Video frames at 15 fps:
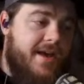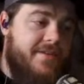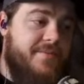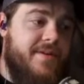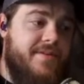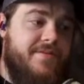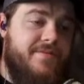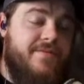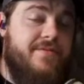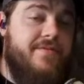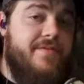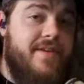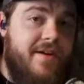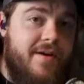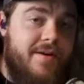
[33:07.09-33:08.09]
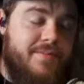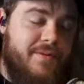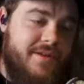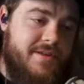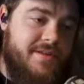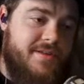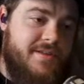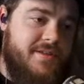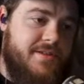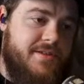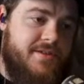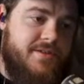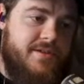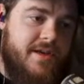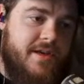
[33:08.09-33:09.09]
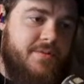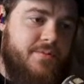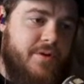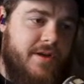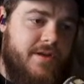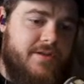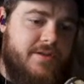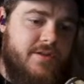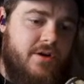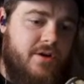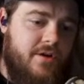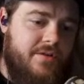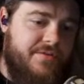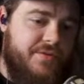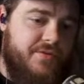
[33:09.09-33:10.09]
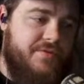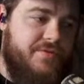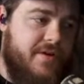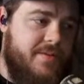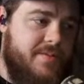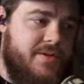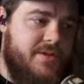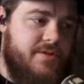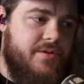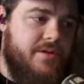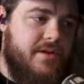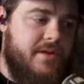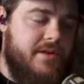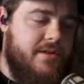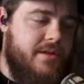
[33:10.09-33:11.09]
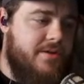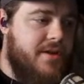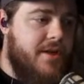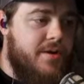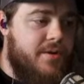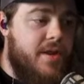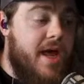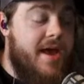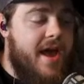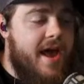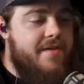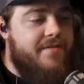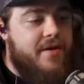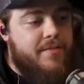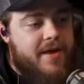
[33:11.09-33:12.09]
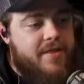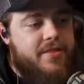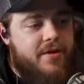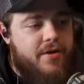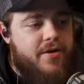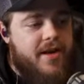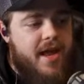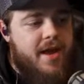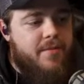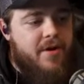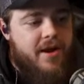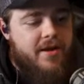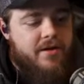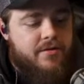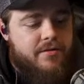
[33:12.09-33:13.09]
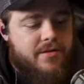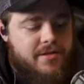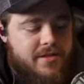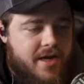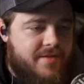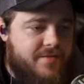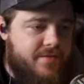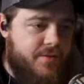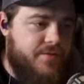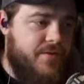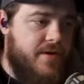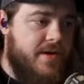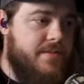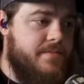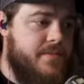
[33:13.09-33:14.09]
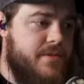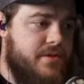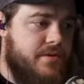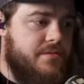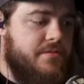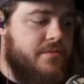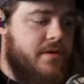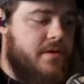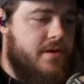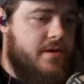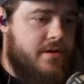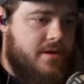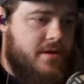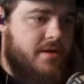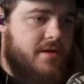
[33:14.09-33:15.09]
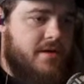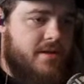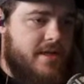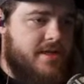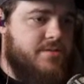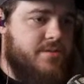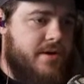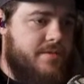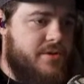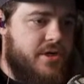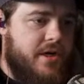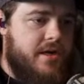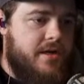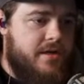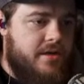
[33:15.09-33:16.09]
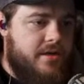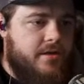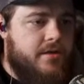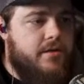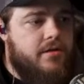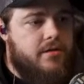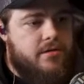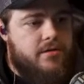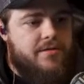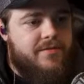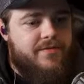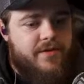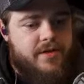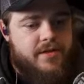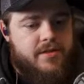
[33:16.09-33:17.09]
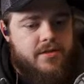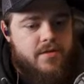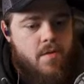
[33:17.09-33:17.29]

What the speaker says: I've been very pleased since I went all full frame Sony. The only I have my third camera angle is not full frame, so that's what I'm trying to fix.